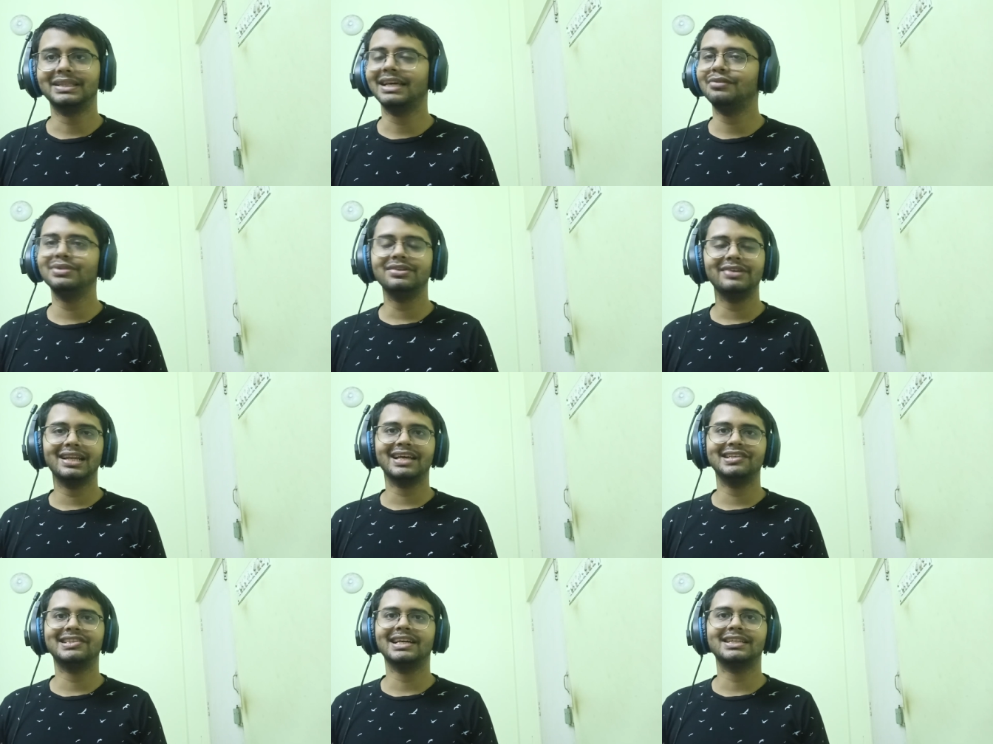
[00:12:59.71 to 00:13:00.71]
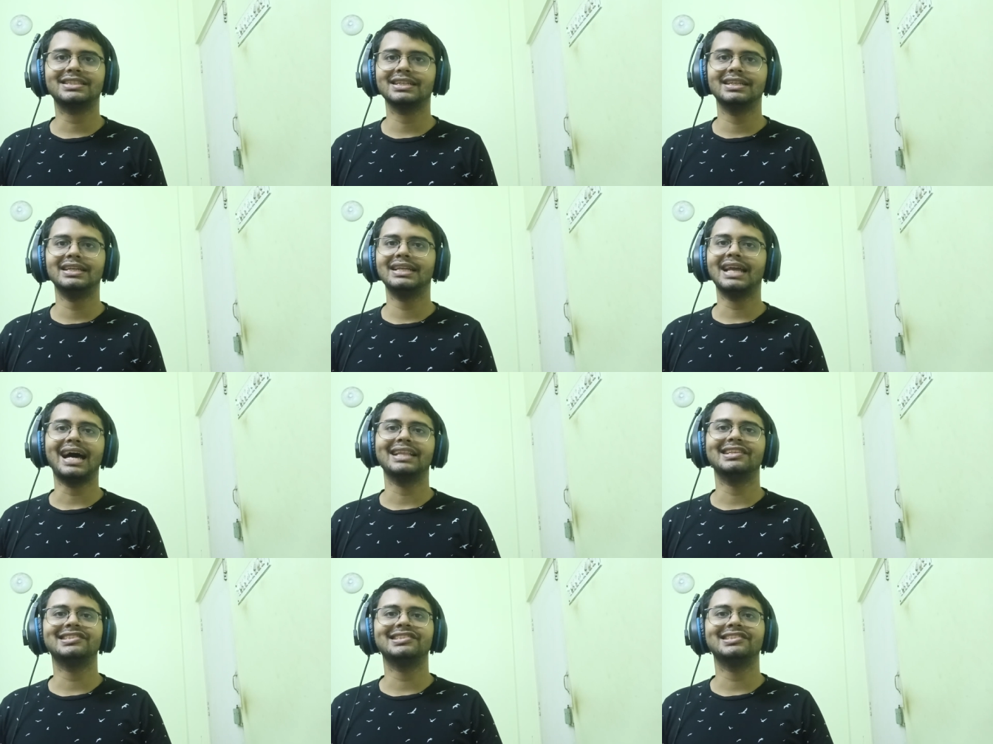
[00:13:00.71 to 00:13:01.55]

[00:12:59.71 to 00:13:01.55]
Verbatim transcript: but then we realized that nah